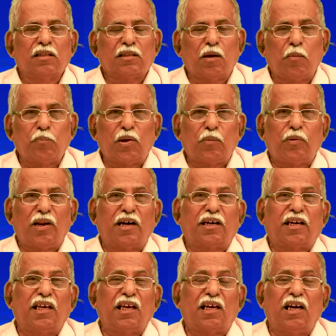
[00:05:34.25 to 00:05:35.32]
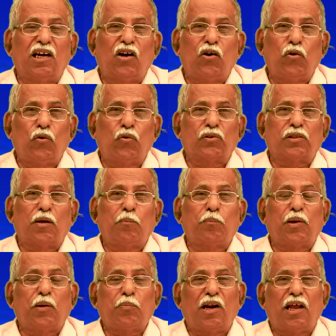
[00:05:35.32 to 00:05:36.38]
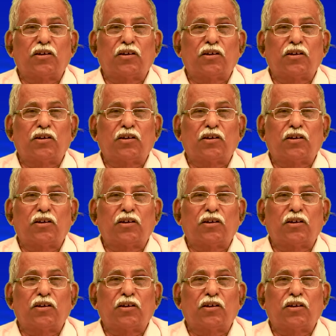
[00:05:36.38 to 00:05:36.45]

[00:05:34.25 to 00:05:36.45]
Some people are taken a loan. Some people